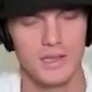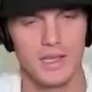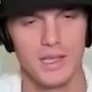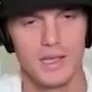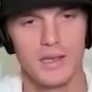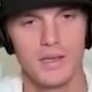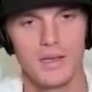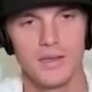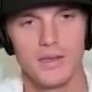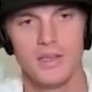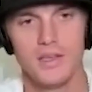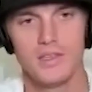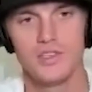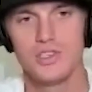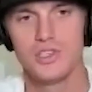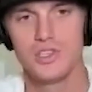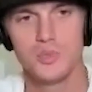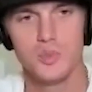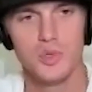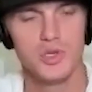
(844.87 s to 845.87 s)
Like, it's
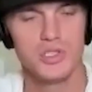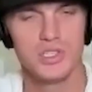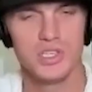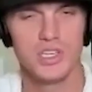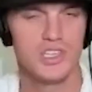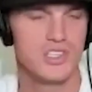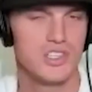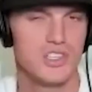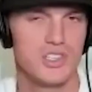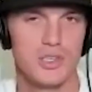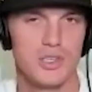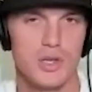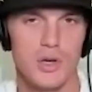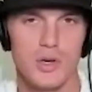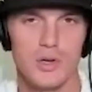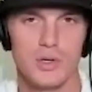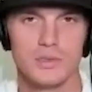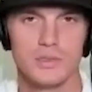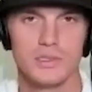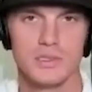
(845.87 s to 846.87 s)
just music, it's just
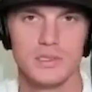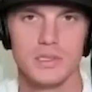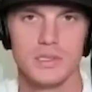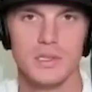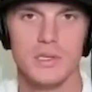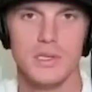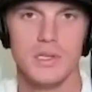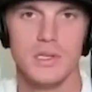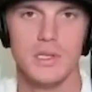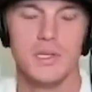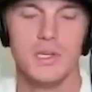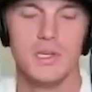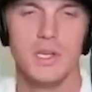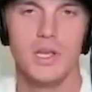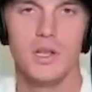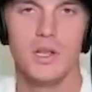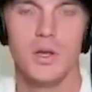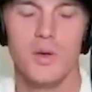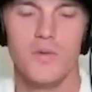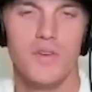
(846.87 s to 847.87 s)
songs.
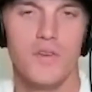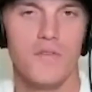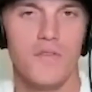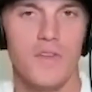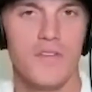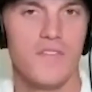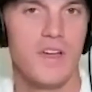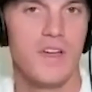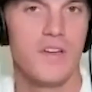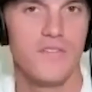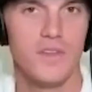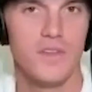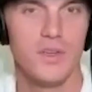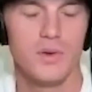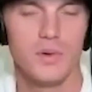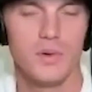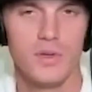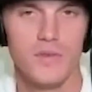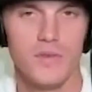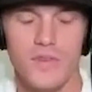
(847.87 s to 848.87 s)
You know, if it, if I
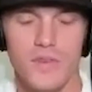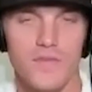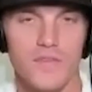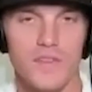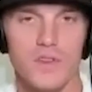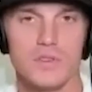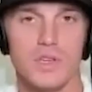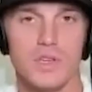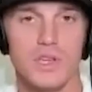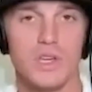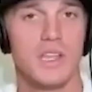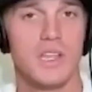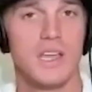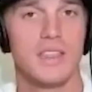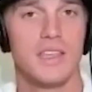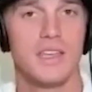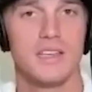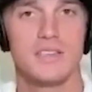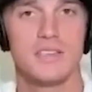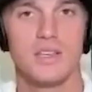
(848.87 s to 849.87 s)
feel if it feels good and I
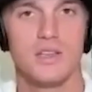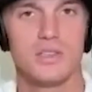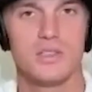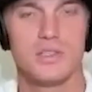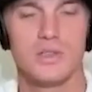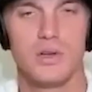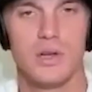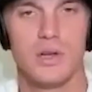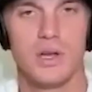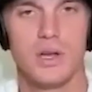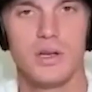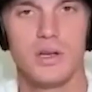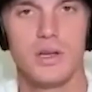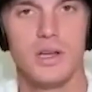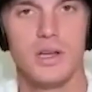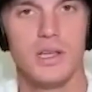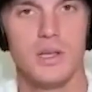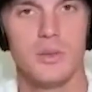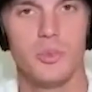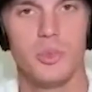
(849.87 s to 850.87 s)
think it's a good song, I'll
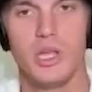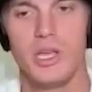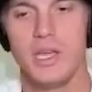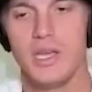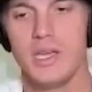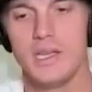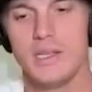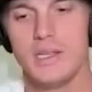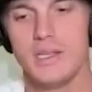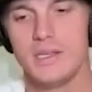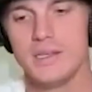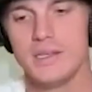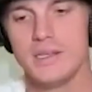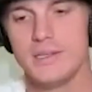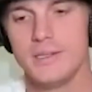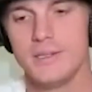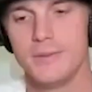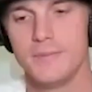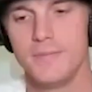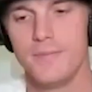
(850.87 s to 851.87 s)
cut it and play it.
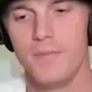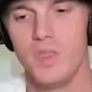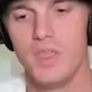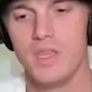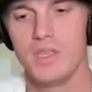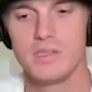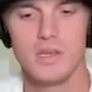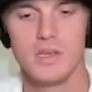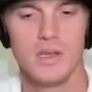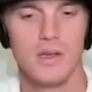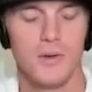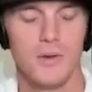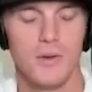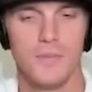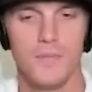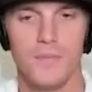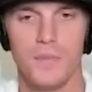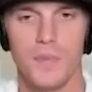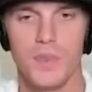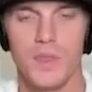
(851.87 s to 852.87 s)
Um, and
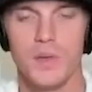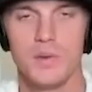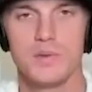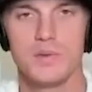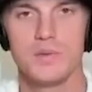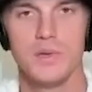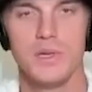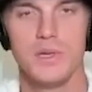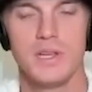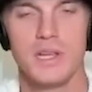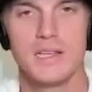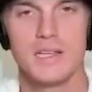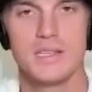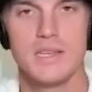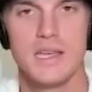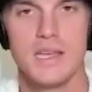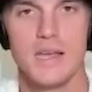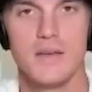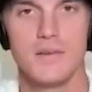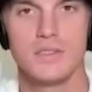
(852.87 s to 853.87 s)
so it was really nice
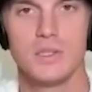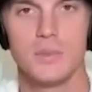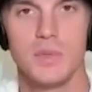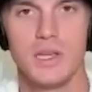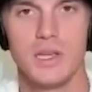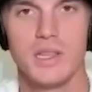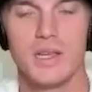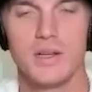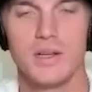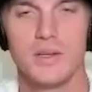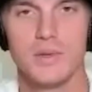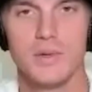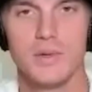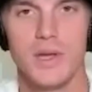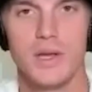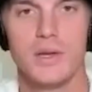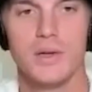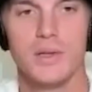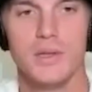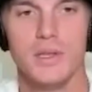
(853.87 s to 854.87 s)
to have something like that on the
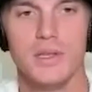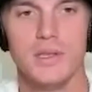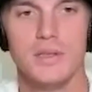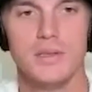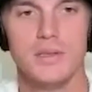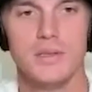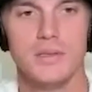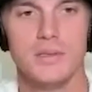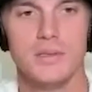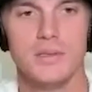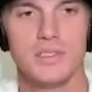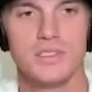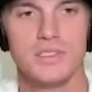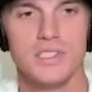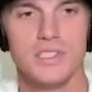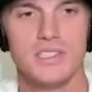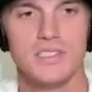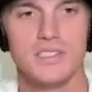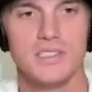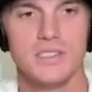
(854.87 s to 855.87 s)
record that
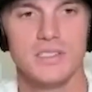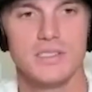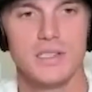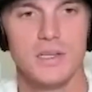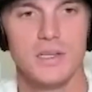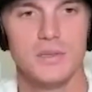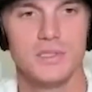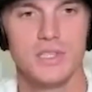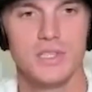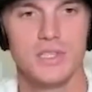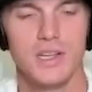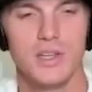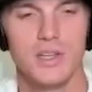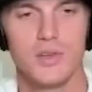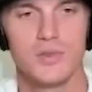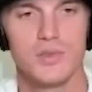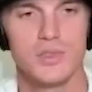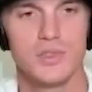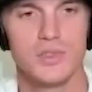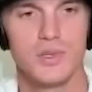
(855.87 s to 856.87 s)
just isn't a slow, sad
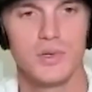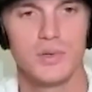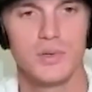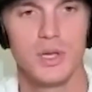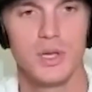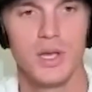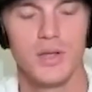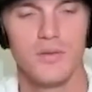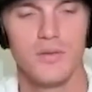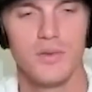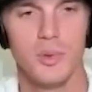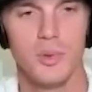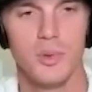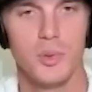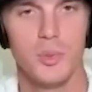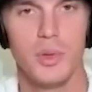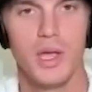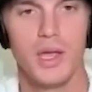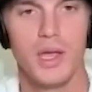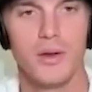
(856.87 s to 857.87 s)
country song, kind of a
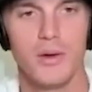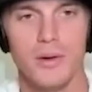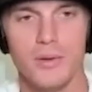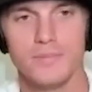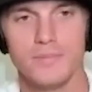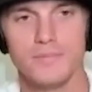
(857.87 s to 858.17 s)
little banger.